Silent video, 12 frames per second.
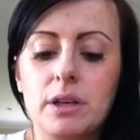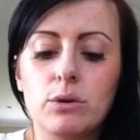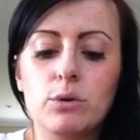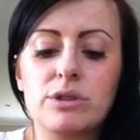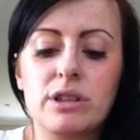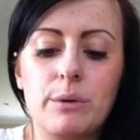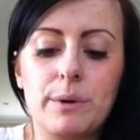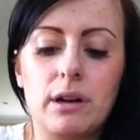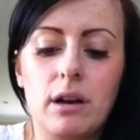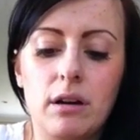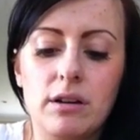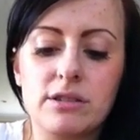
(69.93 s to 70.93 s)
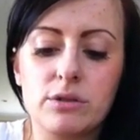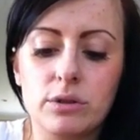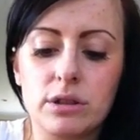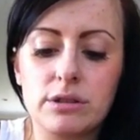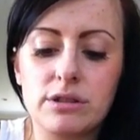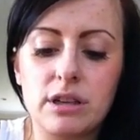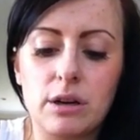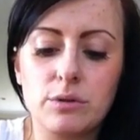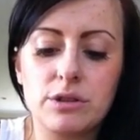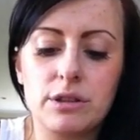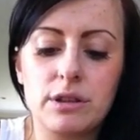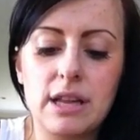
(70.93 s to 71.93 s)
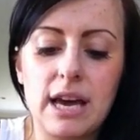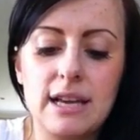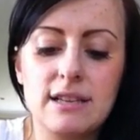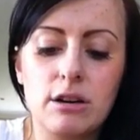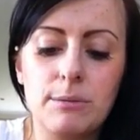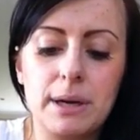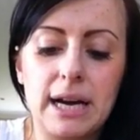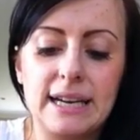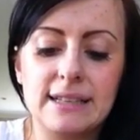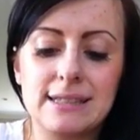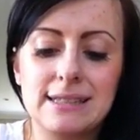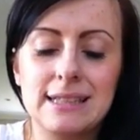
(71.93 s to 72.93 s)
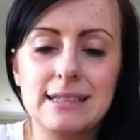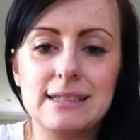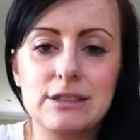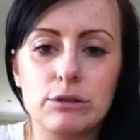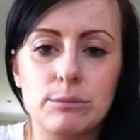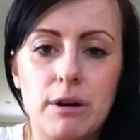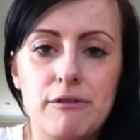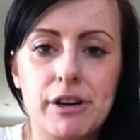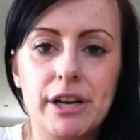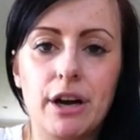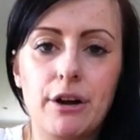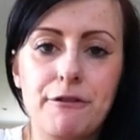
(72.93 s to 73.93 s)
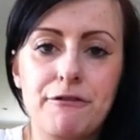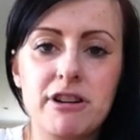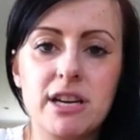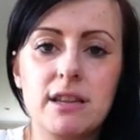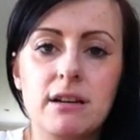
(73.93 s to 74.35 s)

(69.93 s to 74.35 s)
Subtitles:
Also, when I last saw the consultant, they told me I had a cyst on my right ovary,